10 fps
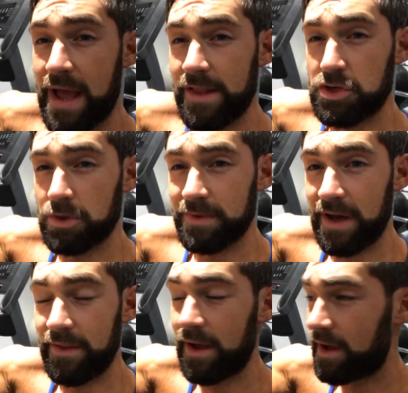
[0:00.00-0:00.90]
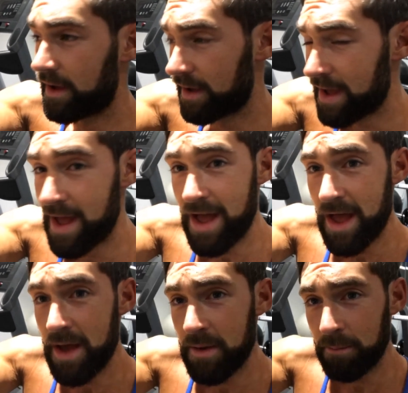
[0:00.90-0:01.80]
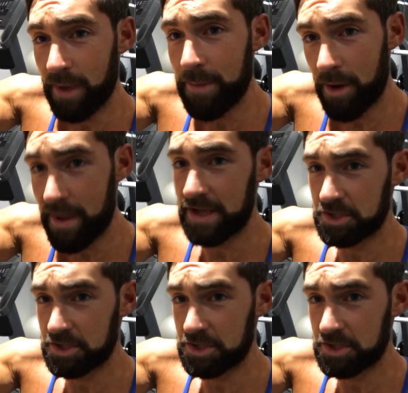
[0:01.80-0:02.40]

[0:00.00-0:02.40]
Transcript: getting the job done. Maybe I'm